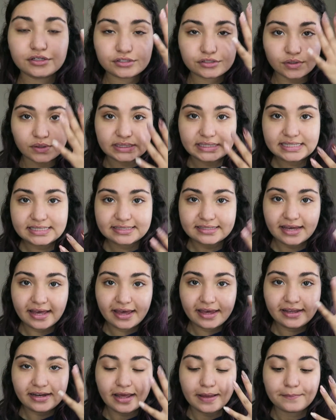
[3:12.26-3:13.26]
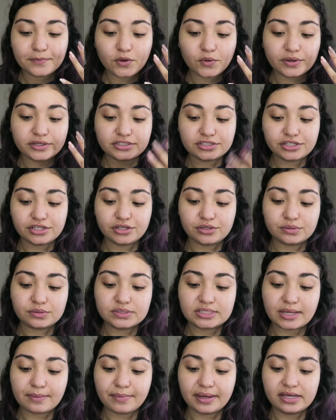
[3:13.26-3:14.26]
So on this side, I'm going to
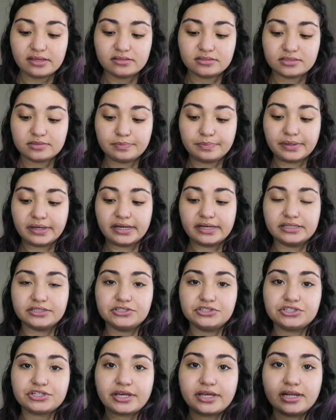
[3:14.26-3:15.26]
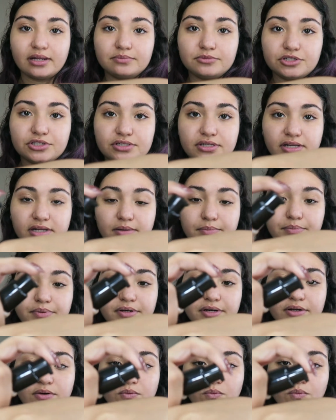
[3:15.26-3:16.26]
use my sponge and I'm just gonna
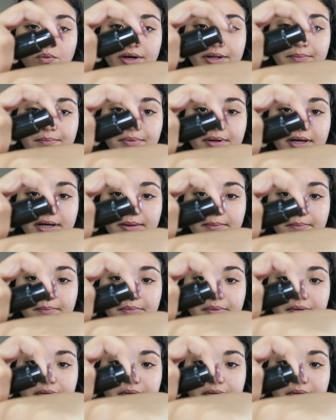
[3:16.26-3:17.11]
put 1 pump.